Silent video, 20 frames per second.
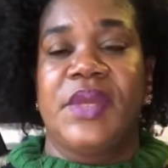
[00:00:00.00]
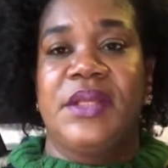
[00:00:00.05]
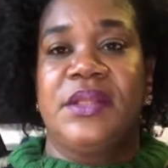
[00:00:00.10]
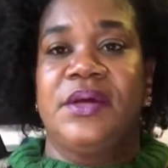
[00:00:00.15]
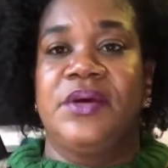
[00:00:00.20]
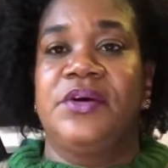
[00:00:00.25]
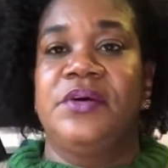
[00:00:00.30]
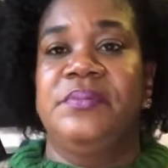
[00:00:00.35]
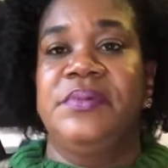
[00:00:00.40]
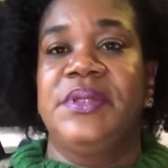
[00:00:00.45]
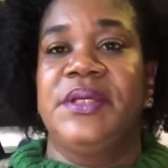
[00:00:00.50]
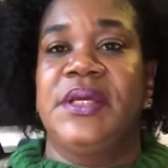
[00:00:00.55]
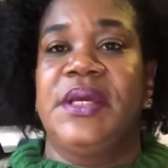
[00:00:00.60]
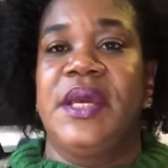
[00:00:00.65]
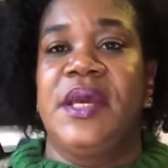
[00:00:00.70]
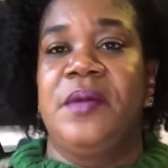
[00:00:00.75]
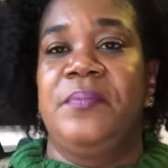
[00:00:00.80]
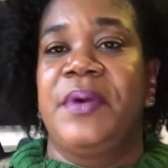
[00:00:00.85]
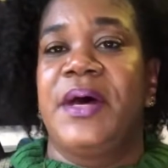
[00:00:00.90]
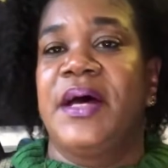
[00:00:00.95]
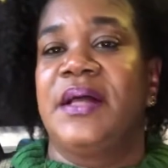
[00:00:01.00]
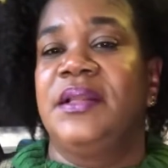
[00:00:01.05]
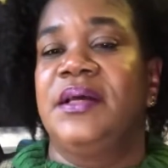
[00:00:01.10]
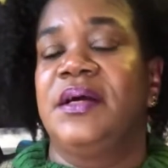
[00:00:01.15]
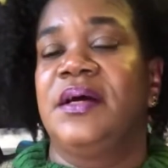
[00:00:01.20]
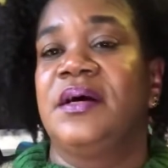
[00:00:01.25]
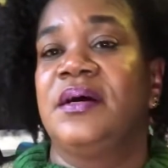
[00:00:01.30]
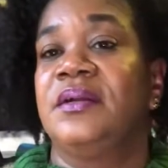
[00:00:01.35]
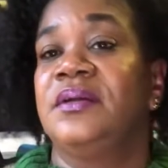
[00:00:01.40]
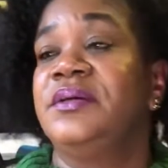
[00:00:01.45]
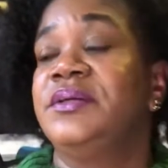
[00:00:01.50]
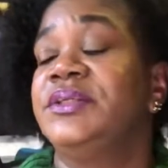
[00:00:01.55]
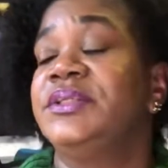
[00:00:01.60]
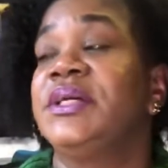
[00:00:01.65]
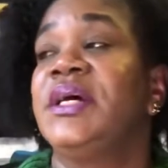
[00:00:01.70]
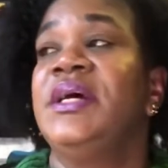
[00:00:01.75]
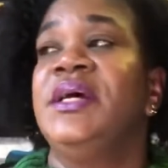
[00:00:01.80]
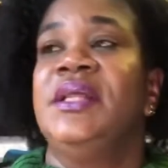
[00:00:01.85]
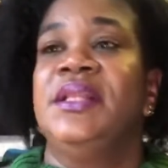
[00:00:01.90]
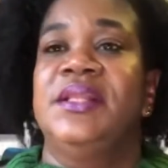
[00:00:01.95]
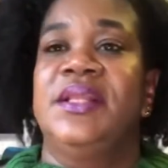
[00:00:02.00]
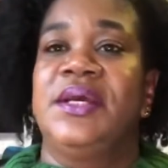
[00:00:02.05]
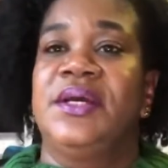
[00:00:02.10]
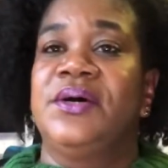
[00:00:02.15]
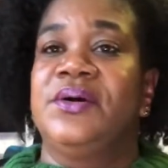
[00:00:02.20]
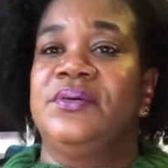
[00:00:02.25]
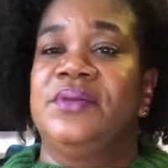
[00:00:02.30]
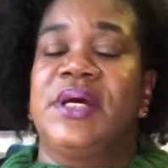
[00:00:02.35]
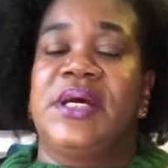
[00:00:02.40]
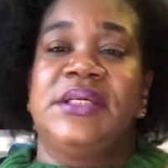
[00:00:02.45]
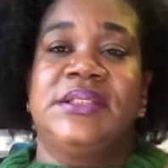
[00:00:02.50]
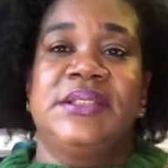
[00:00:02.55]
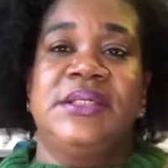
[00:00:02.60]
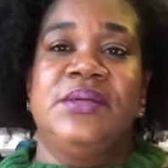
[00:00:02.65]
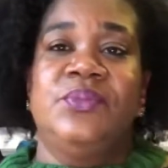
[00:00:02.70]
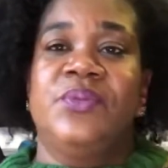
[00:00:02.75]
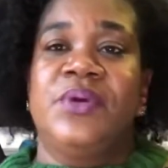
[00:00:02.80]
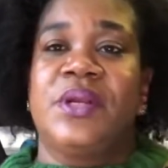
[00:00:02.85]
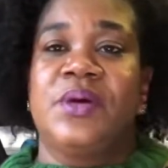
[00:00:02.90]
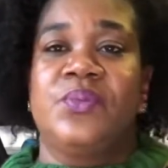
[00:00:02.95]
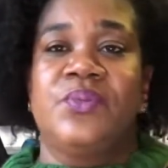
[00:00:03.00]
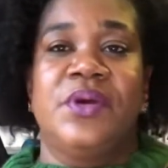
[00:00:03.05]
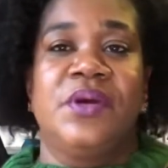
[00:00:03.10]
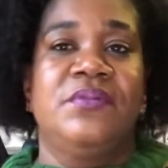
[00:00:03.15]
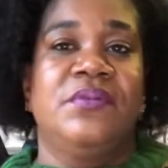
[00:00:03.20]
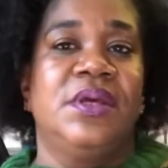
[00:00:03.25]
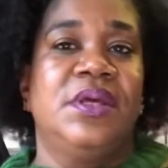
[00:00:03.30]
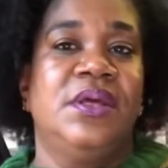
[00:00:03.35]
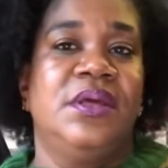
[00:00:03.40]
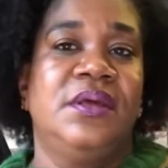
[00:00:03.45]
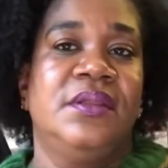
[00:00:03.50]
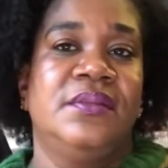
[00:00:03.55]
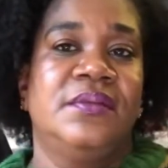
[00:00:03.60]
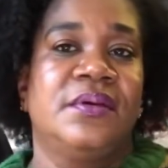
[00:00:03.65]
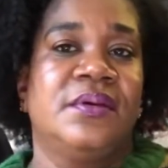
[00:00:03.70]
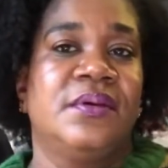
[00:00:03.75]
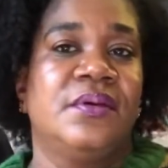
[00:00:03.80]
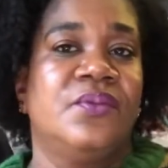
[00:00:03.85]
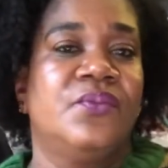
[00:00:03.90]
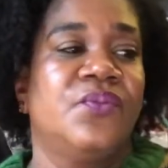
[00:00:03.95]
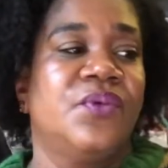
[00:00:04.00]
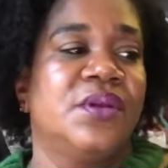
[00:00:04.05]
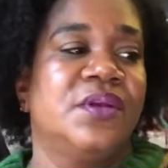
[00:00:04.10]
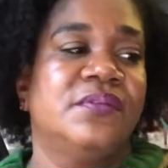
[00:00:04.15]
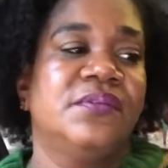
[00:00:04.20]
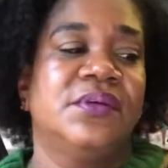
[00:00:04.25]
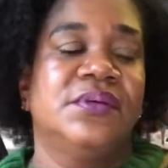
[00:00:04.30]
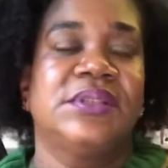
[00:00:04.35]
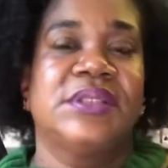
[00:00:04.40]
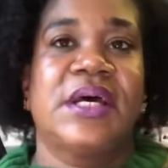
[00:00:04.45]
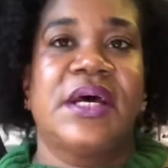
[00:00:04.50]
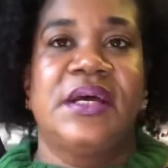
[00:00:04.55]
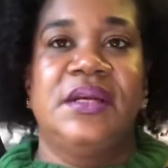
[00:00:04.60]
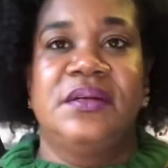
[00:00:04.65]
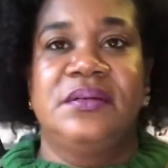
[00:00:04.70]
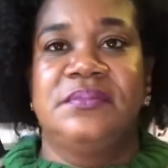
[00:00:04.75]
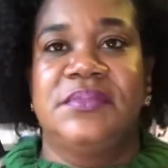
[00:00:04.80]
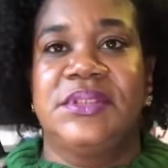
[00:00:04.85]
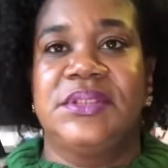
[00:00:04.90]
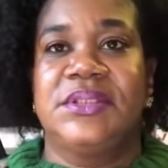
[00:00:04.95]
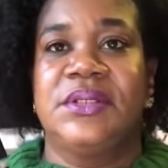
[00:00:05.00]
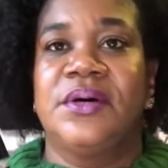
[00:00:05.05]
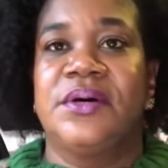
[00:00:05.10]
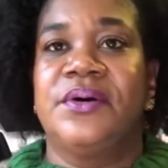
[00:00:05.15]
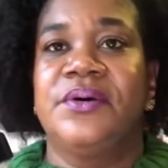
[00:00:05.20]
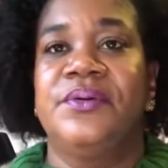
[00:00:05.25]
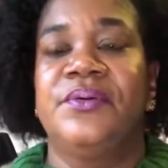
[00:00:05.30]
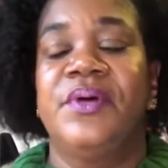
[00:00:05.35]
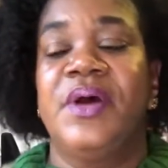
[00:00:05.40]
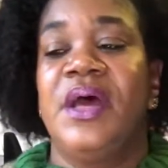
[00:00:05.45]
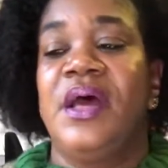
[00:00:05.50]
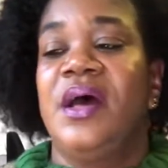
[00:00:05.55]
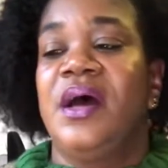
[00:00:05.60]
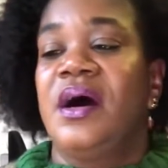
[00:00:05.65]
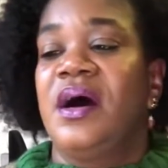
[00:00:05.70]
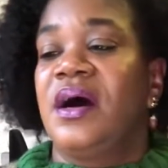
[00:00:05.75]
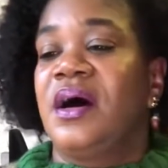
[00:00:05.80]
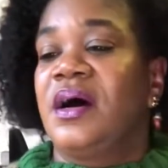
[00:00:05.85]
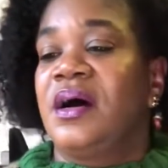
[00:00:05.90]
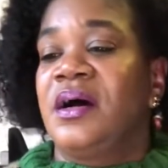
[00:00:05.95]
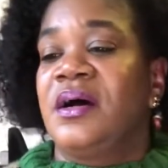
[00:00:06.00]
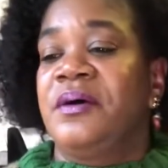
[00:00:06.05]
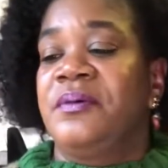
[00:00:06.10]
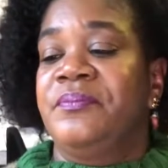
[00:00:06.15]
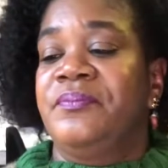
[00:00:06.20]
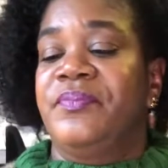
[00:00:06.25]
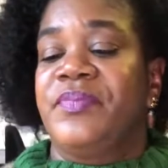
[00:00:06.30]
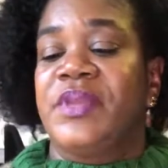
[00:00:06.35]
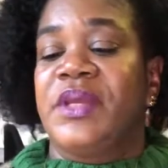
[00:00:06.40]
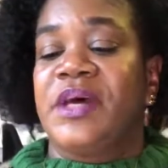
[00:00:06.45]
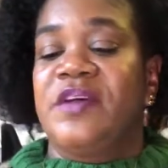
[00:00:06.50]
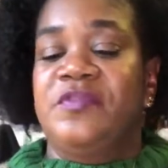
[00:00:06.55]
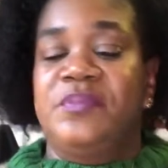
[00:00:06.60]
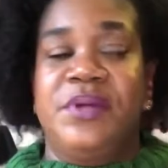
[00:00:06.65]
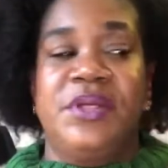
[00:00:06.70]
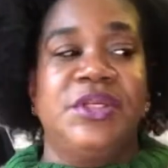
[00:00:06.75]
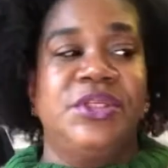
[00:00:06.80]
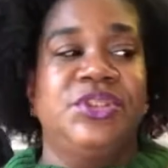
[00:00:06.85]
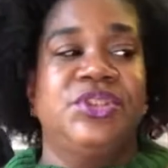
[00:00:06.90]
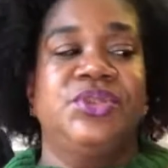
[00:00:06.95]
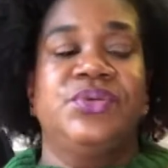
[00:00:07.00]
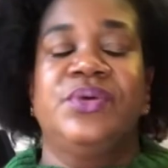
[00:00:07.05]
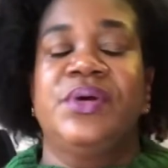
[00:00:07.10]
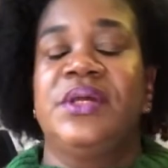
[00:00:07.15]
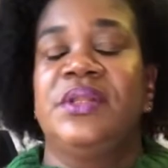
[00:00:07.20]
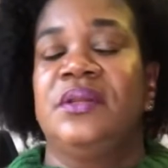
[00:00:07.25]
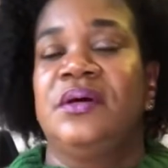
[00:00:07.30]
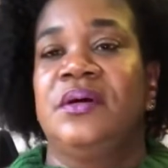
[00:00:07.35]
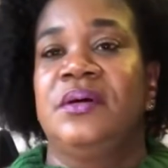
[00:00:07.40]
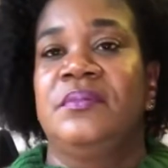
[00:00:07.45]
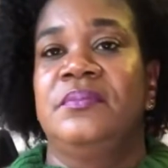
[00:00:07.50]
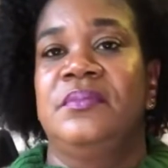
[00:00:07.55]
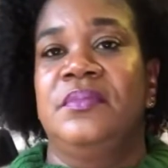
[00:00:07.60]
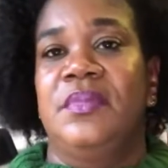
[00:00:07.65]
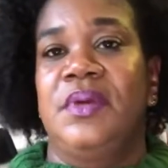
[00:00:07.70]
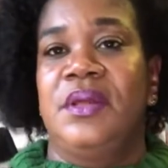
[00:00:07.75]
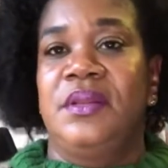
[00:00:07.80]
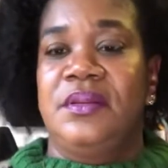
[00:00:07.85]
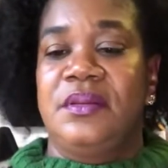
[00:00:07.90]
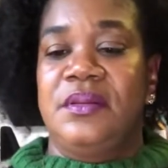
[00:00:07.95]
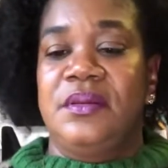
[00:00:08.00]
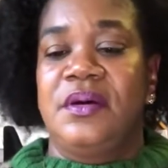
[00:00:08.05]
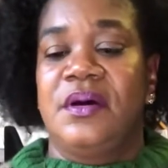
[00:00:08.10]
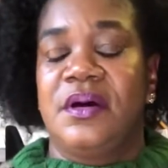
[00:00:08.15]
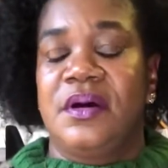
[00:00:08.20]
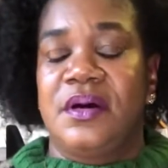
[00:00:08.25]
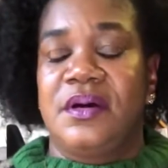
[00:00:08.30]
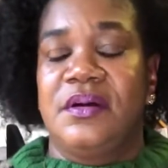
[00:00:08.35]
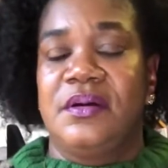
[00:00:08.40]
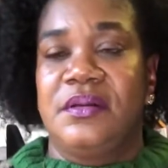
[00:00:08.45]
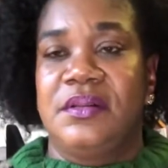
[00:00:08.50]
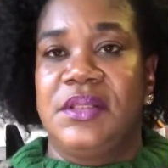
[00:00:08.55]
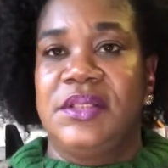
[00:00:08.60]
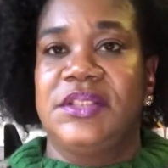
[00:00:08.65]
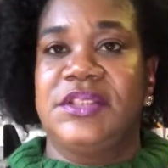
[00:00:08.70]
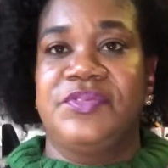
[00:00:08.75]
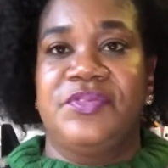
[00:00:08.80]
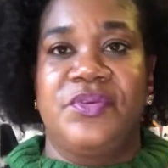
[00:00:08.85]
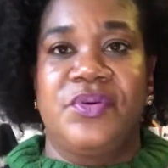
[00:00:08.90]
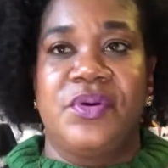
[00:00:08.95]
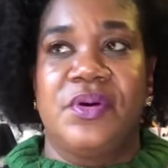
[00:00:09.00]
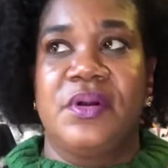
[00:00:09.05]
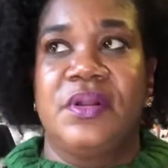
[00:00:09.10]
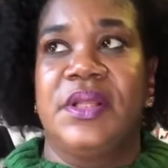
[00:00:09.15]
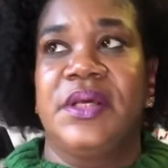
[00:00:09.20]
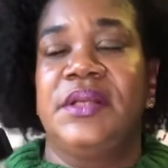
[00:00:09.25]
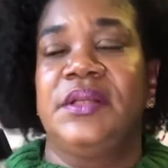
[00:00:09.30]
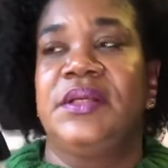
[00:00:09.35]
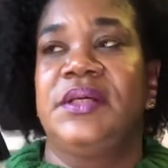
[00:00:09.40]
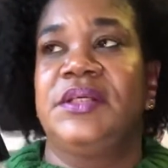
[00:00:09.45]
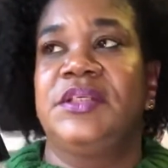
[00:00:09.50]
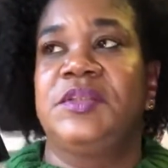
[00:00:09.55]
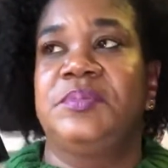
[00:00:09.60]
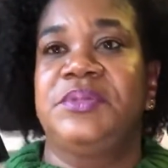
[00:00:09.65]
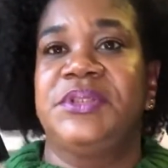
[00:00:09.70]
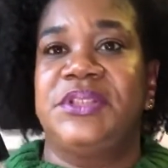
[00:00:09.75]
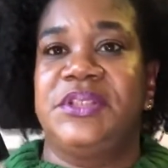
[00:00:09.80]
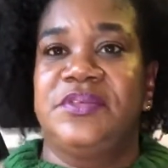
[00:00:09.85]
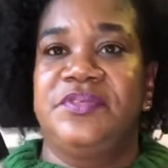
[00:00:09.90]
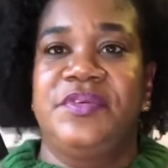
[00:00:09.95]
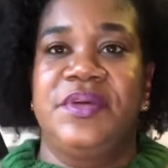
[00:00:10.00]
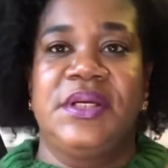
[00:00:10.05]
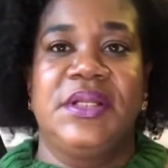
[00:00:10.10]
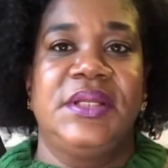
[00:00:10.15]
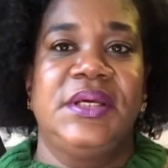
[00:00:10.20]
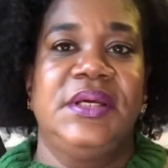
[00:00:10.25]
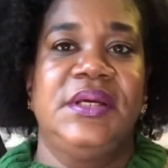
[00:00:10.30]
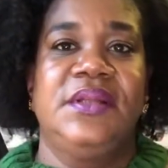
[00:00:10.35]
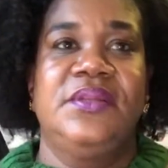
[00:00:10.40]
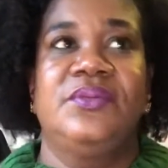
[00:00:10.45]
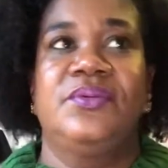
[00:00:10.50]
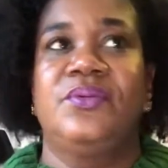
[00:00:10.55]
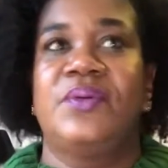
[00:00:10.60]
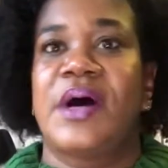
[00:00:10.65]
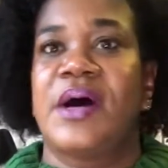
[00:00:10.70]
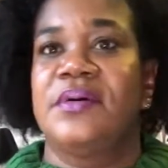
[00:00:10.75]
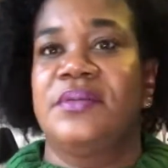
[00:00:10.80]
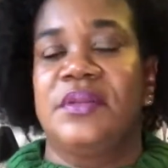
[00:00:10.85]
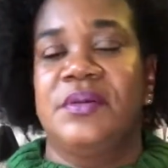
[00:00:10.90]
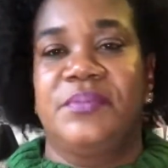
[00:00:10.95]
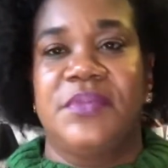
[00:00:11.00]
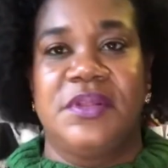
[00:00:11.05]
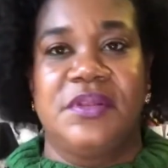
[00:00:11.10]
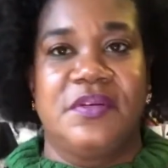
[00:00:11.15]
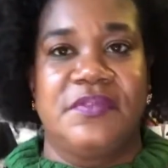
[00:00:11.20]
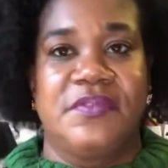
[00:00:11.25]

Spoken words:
Urban Decay palette colors, they go nicely when I'm wearing either one of those items. So I've been enjoying them in this fall, and specifically throughout the month of